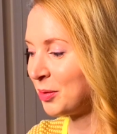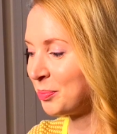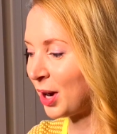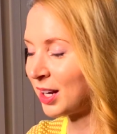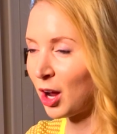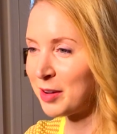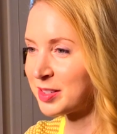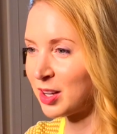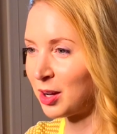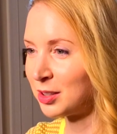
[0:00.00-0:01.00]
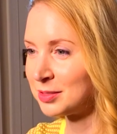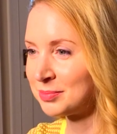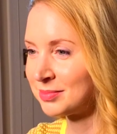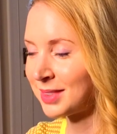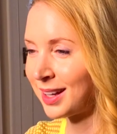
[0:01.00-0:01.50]
my
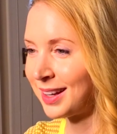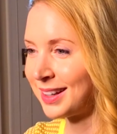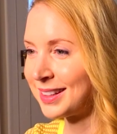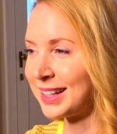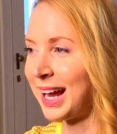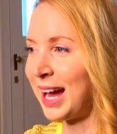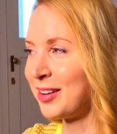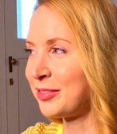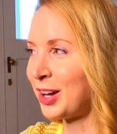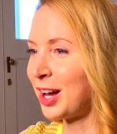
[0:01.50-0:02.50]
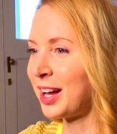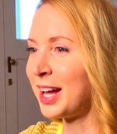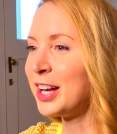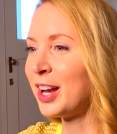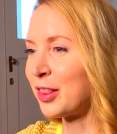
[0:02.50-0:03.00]
lifestyle can have
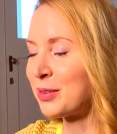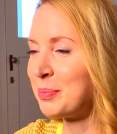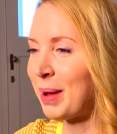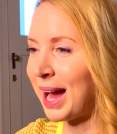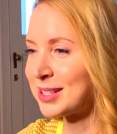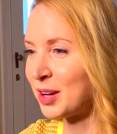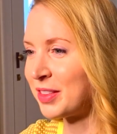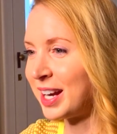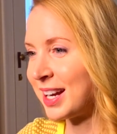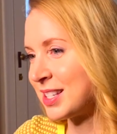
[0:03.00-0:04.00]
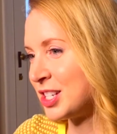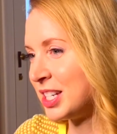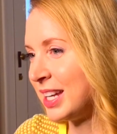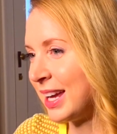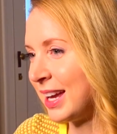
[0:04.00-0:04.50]
another impact over the next
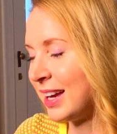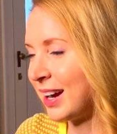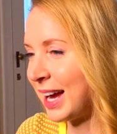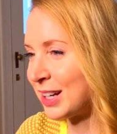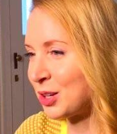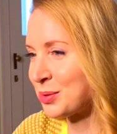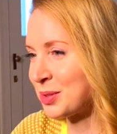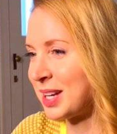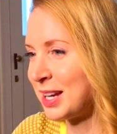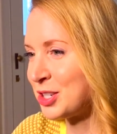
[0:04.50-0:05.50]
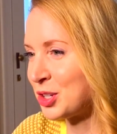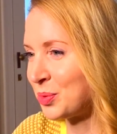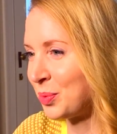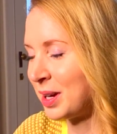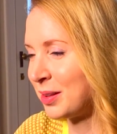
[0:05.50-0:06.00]
year. I had a
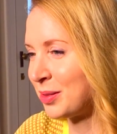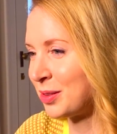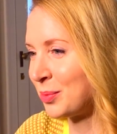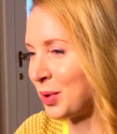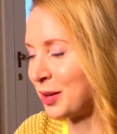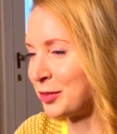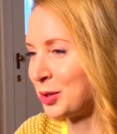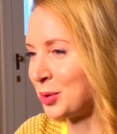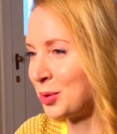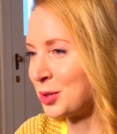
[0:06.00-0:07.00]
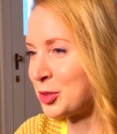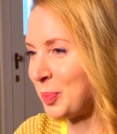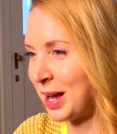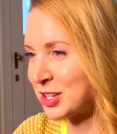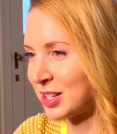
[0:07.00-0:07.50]
consultation with one of your
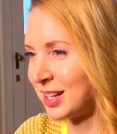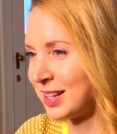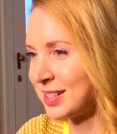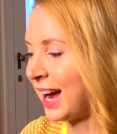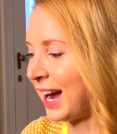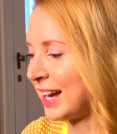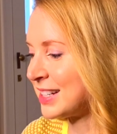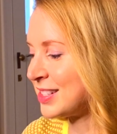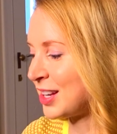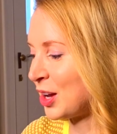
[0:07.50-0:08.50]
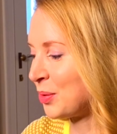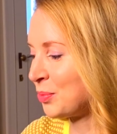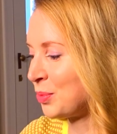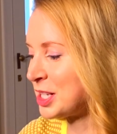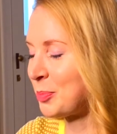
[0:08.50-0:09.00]
specialists,
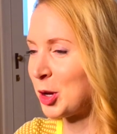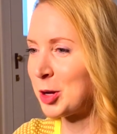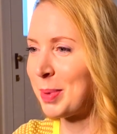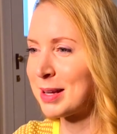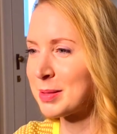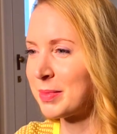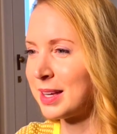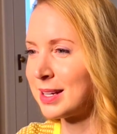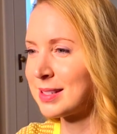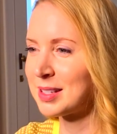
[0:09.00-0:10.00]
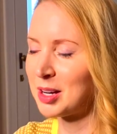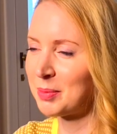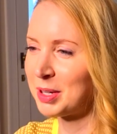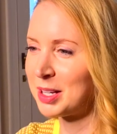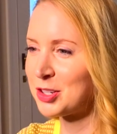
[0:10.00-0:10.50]
and we spoke about some things that I'm
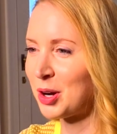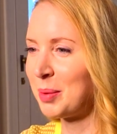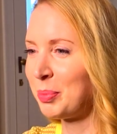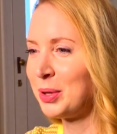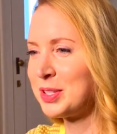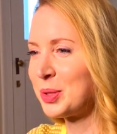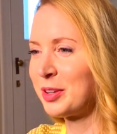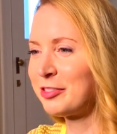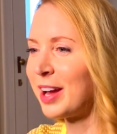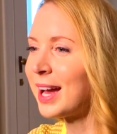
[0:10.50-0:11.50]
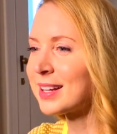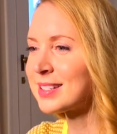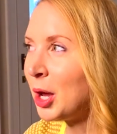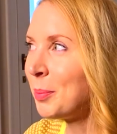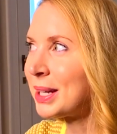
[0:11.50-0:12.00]
going to try and put into
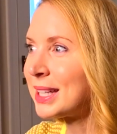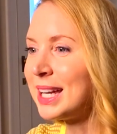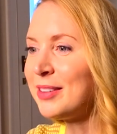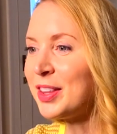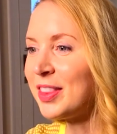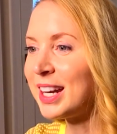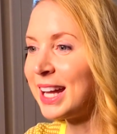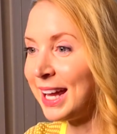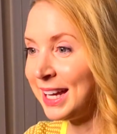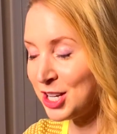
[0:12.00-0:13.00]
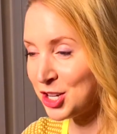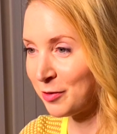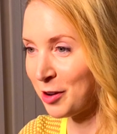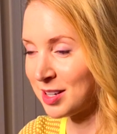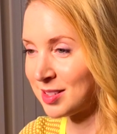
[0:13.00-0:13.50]
effect. But given that each of
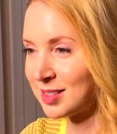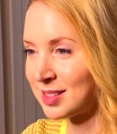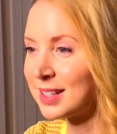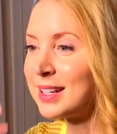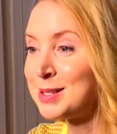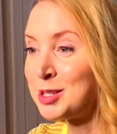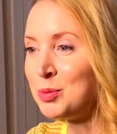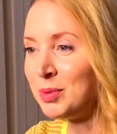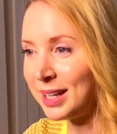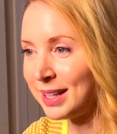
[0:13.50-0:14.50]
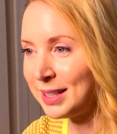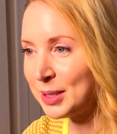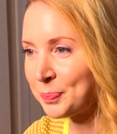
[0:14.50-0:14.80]
us is unique,